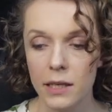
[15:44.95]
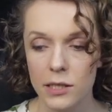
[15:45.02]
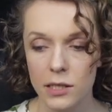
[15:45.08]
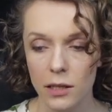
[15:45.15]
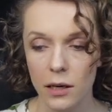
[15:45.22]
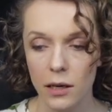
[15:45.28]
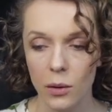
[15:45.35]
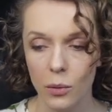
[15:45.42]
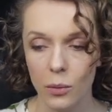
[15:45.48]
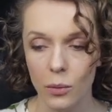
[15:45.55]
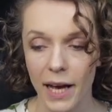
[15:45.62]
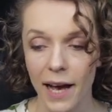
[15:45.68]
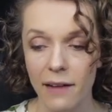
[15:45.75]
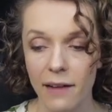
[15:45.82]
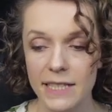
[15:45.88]
So we
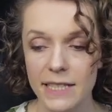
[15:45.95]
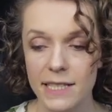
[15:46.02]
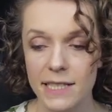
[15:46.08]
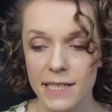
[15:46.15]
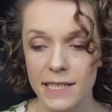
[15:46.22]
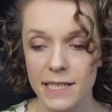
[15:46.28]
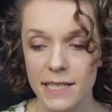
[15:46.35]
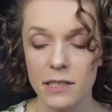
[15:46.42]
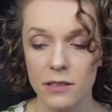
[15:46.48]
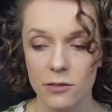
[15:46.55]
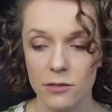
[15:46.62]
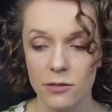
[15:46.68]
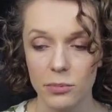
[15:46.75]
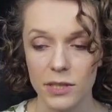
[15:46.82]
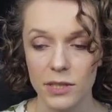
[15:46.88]
have a
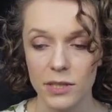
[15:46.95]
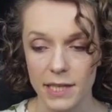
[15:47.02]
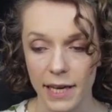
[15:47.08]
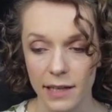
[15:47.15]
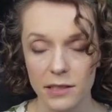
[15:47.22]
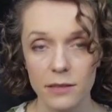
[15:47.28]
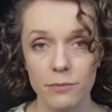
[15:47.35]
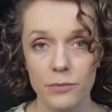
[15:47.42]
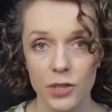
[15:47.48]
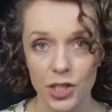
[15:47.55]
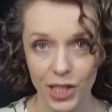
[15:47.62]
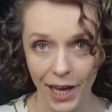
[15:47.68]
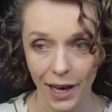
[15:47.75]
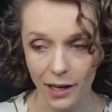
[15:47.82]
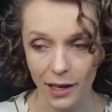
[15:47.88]
73%
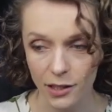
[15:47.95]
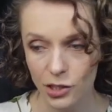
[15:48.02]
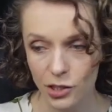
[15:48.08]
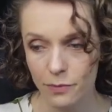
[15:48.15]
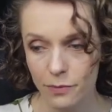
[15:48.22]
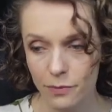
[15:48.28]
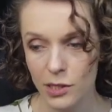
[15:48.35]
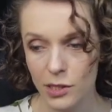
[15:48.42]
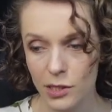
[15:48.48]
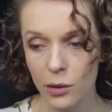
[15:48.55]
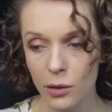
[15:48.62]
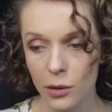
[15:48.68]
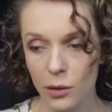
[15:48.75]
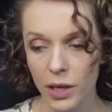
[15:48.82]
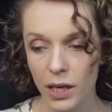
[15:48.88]
change.
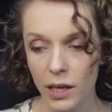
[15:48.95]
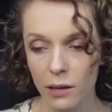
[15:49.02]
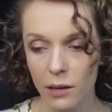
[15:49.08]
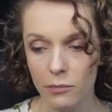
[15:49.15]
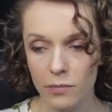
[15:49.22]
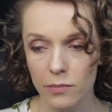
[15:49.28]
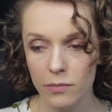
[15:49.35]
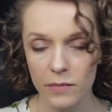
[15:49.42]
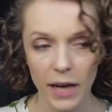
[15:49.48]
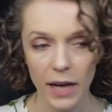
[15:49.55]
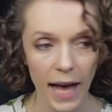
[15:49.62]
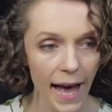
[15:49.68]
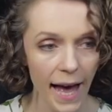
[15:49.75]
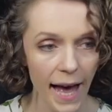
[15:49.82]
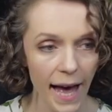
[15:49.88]
So we
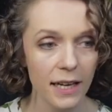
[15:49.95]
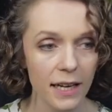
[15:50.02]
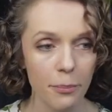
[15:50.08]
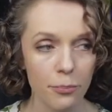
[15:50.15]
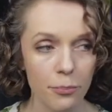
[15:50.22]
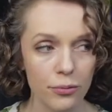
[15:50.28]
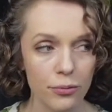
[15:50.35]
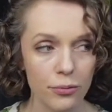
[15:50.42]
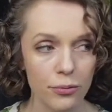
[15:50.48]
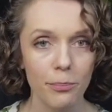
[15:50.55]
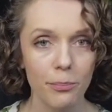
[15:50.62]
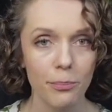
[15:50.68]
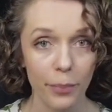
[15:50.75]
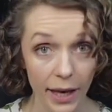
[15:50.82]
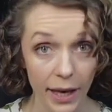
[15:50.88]
had a
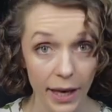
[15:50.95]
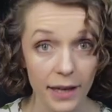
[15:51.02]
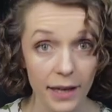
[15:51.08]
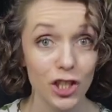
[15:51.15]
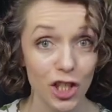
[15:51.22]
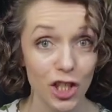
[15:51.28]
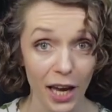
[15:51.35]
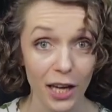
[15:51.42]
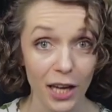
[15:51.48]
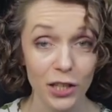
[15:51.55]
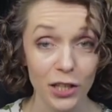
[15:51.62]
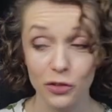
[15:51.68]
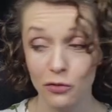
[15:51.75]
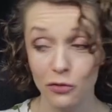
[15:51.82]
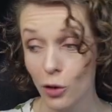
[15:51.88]
pretty big
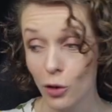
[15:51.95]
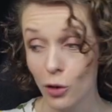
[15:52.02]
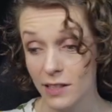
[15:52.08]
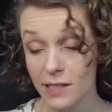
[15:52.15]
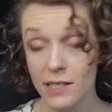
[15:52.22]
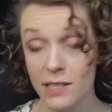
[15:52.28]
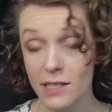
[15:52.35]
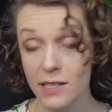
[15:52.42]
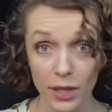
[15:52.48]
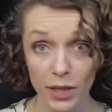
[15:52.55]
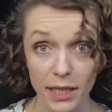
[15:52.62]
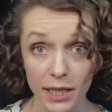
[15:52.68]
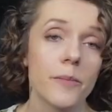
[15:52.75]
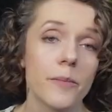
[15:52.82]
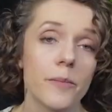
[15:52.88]
change for this
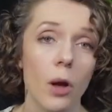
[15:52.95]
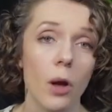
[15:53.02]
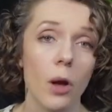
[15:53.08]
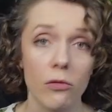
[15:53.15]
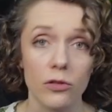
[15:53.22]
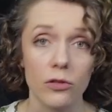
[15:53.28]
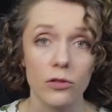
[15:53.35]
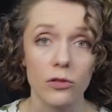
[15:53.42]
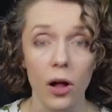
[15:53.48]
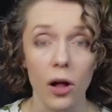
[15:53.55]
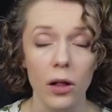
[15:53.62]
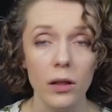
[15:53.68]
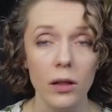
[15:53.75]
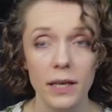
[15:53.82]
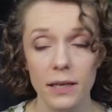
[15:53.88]
sprint
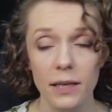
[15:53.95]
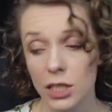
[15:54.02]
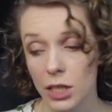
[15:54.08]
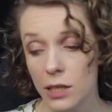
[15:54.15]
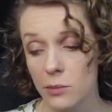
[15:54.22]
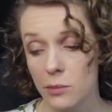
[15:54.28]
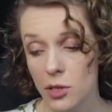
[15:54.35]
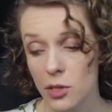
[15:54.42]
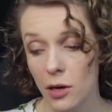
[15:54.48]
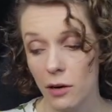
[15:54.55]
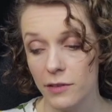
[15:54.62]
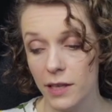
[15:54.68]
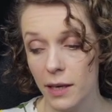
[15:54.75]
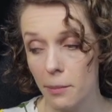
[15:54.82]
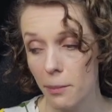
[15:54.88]
overall in terms
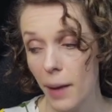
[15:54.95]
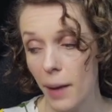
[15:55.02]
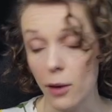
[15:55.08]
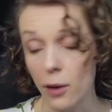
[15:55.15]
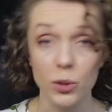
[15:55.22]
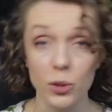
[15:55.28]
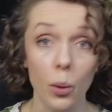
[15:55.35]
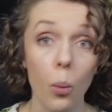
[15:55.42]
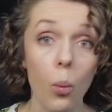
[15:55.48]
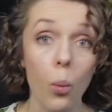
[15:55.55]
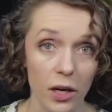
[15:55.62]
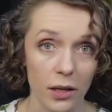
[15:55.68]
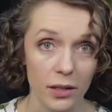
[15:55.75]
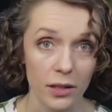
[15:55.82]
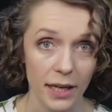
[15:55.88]
of the amount of
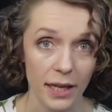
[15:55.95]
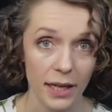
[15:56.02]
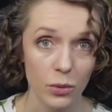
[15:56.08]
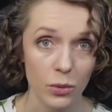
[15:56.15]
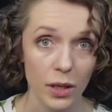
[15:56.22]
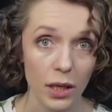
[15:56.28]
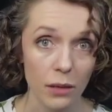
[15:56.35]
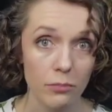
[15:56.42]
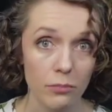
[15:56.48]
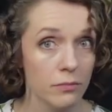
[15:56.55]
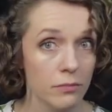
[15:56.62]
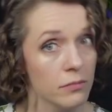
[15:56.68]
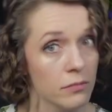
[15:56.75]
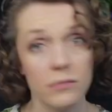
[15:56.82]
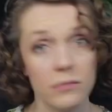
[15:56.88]
work that we
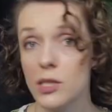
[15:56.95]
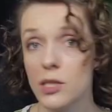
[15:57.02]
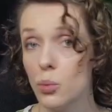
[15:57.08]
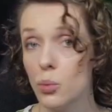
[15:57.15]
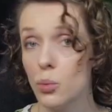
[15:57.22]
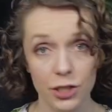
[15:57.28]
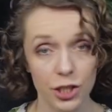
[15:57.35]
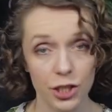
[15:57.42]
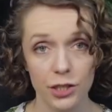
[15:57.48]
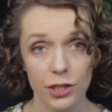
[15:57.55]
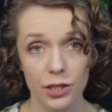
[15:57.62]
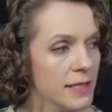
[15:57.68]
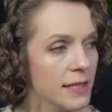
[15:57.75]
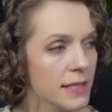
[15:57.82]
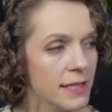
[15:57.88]
switched.
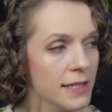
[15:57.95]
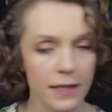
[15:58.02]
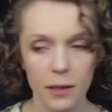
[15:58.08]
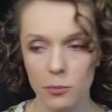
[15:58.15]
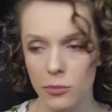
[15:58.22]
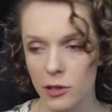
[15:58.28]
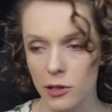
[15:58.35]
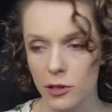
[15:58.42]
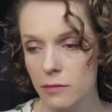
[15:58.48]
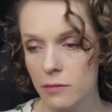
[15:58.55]
This number,